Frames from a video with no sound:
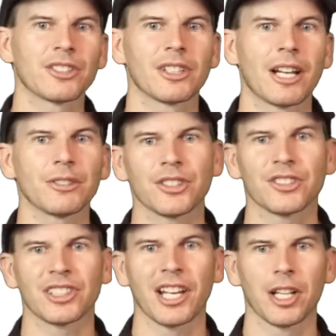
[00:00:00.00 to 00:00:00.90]
allows us
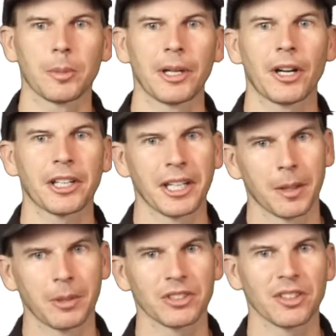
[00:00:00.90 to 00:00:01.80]
to calibrate our
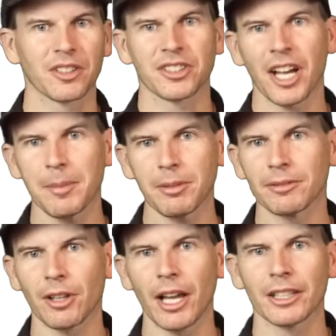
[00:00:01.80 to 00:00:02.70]
cameras to the type of
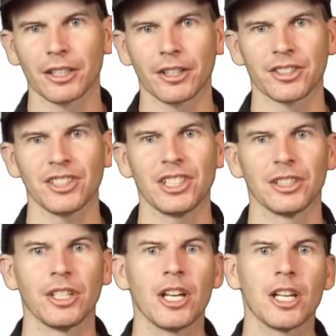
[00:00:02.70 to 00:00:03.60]
light in our
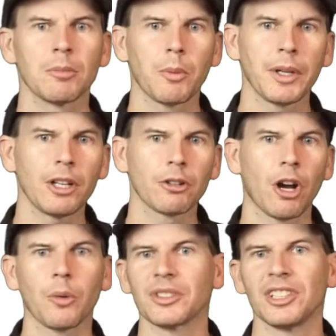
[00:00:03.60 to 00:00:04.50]
scene, but we don't
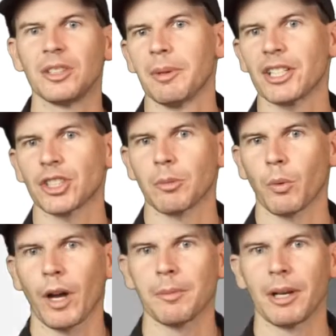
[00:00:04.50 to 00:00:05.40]
always need to match up the
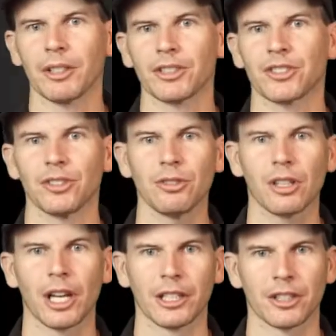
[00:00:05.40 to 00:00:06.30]
white balance to the
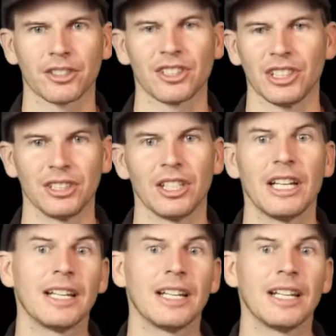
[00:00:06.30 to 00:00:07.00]
light in our scene.